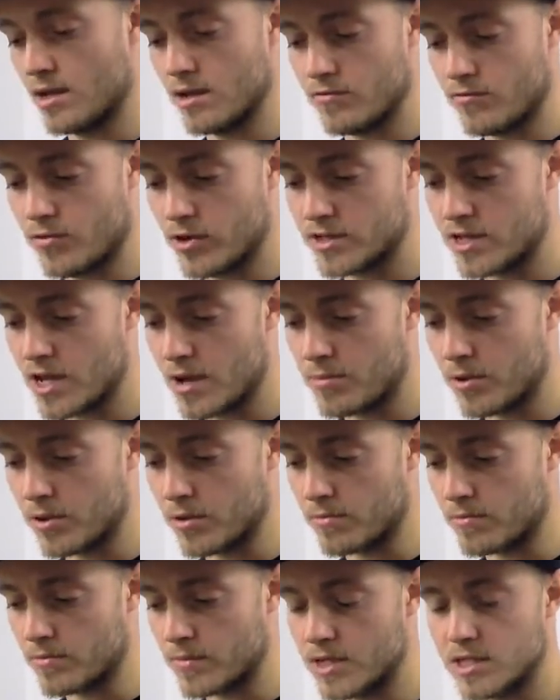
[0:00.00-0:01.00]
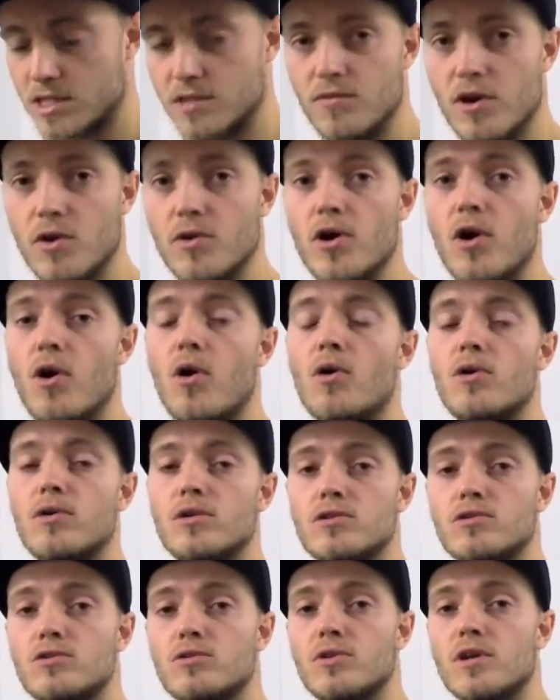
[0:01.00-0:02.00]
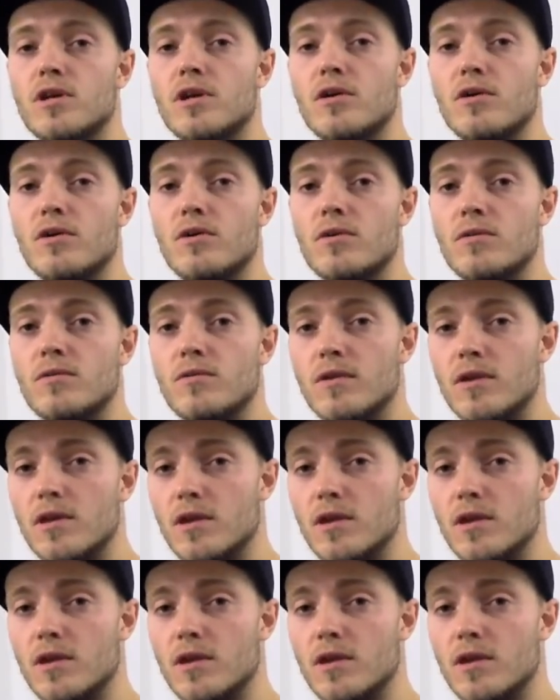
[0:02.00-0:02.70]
For example, it's very hard to hear